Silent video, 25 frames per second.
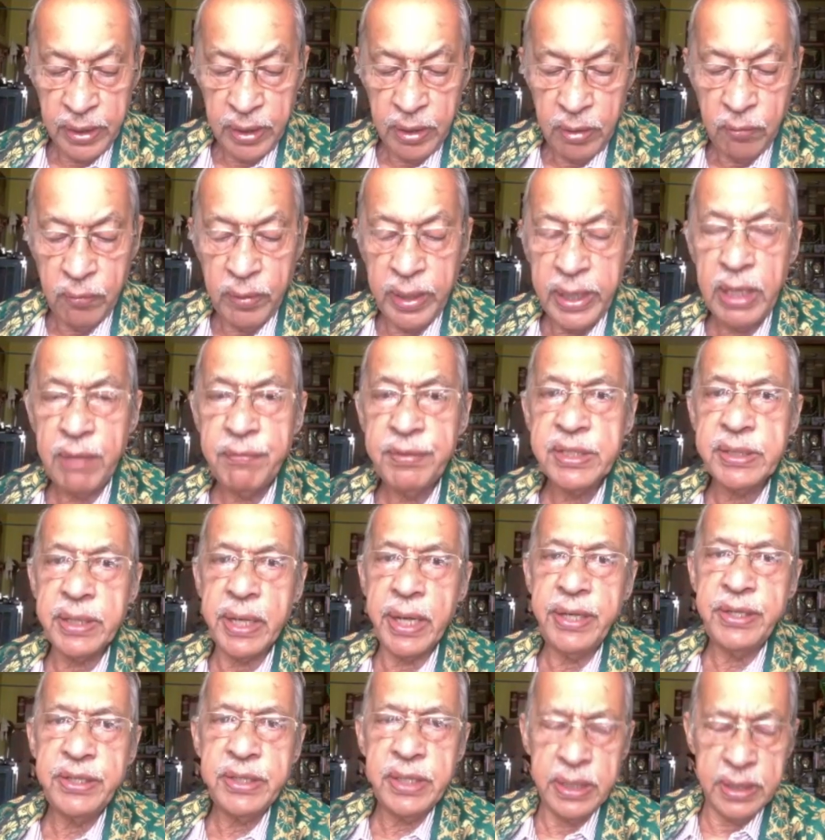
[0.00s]
While I was
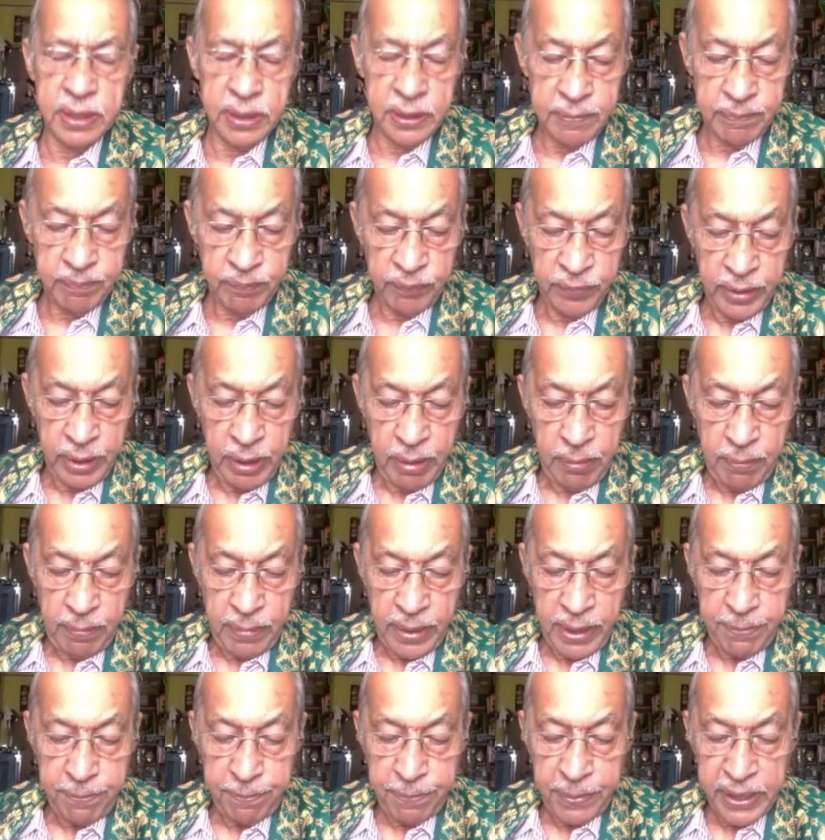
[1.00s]
writing,
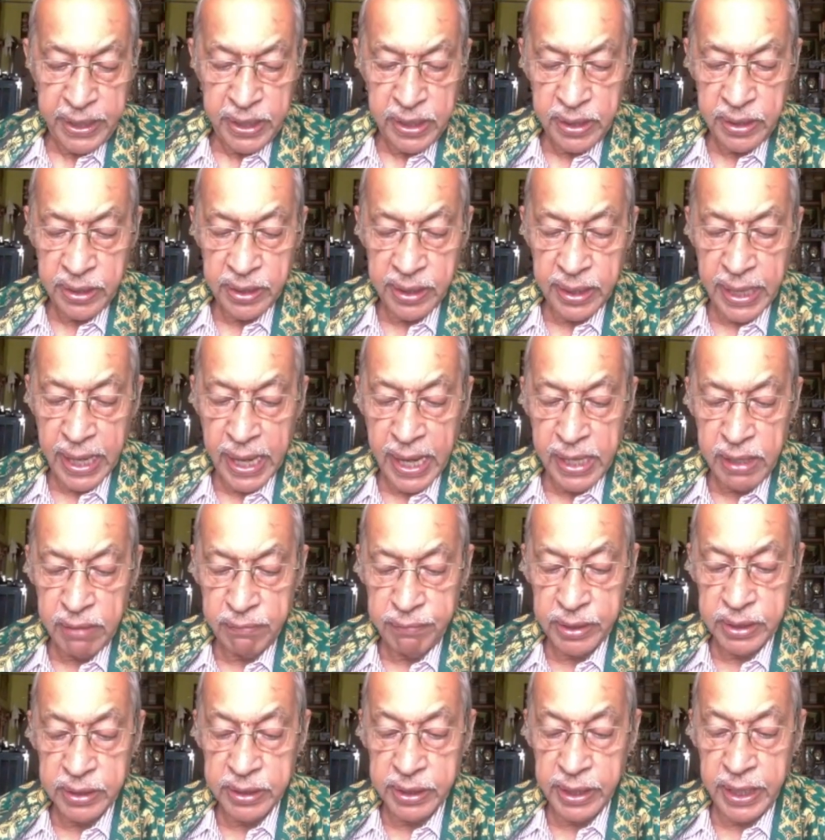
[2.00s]
my pen ran
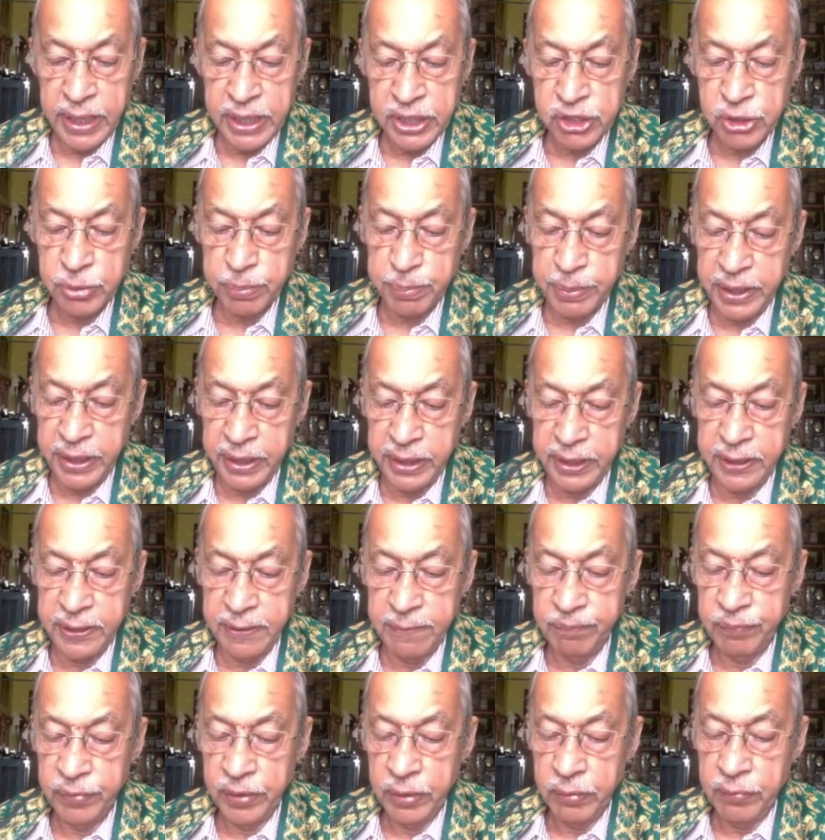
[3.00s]
with great speed
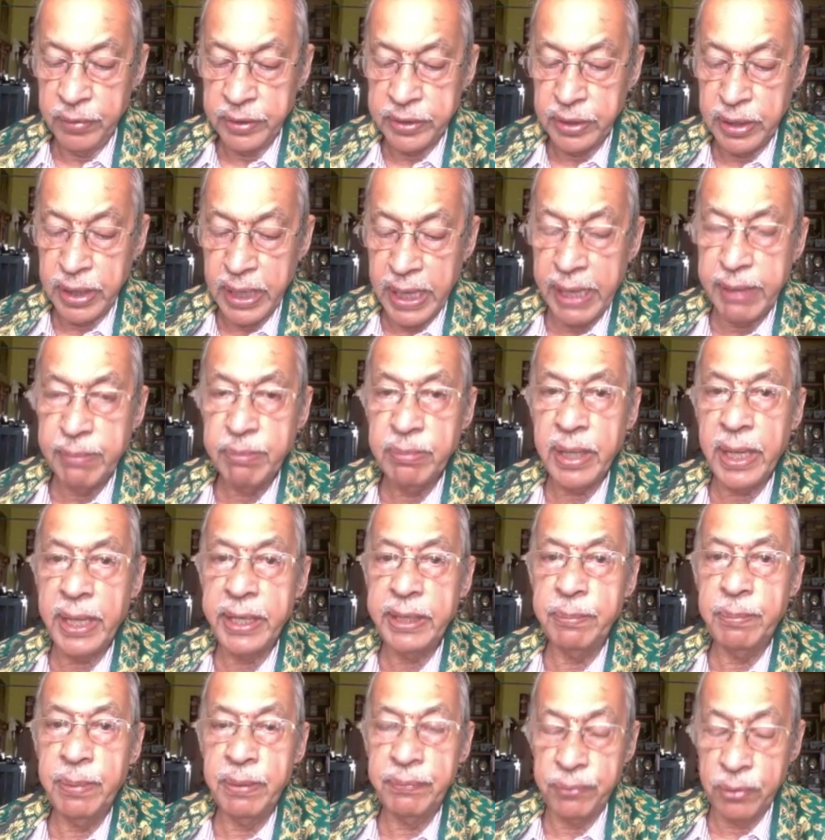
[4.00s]
with the
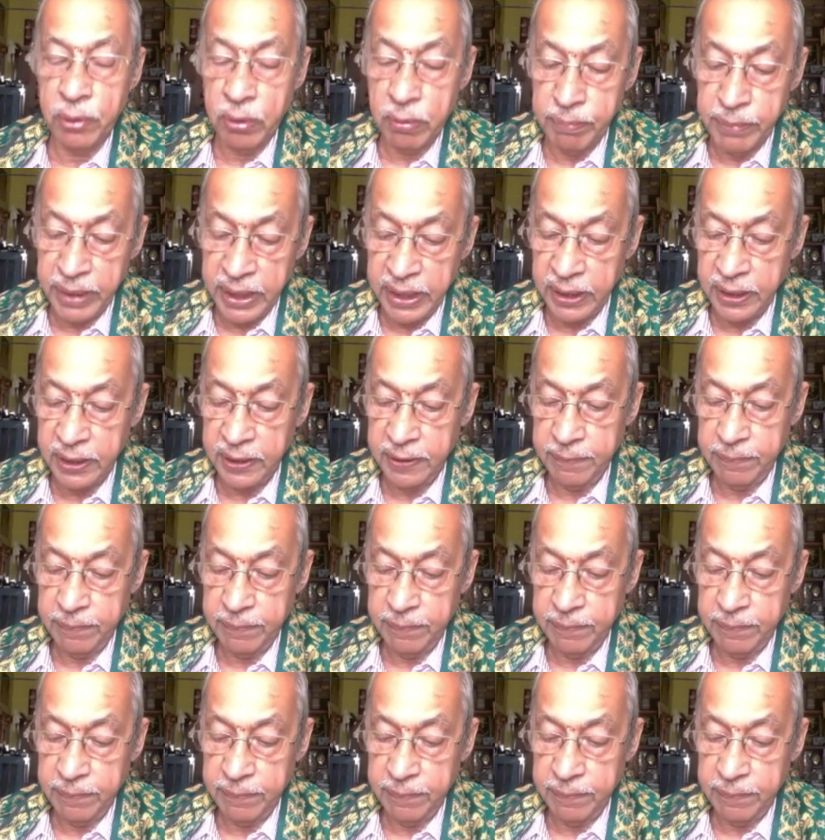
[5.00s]
limelight before me.